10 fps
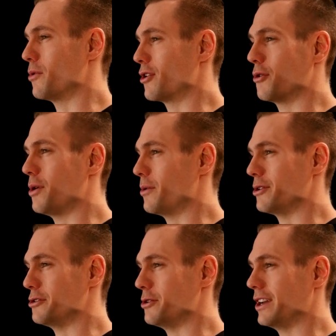were or what we
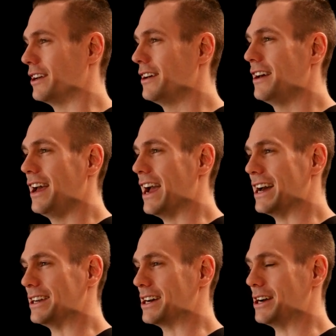were doing,
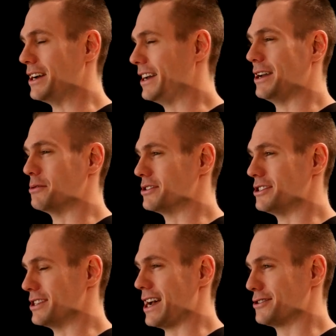and it was a
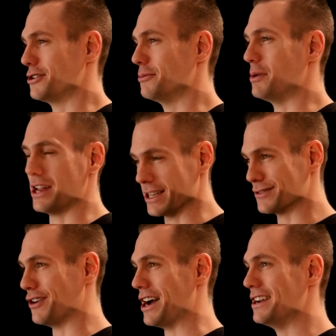disaster, but
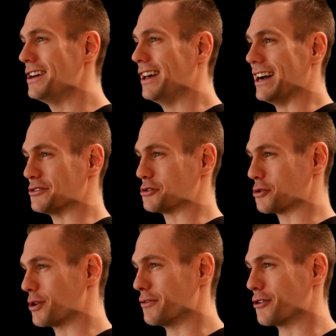that's fine. That's a
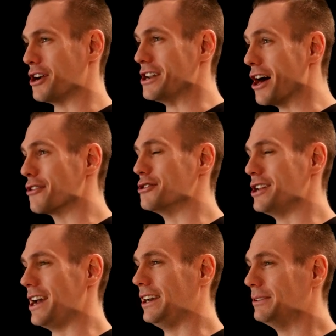story for another
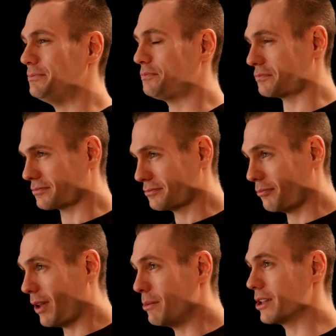day.
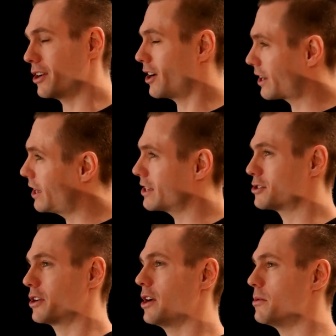We thought, okay,
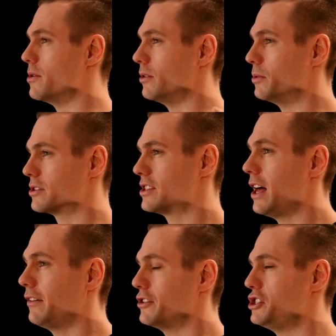that's okay. We'll
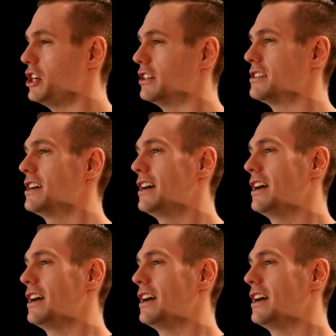salvage it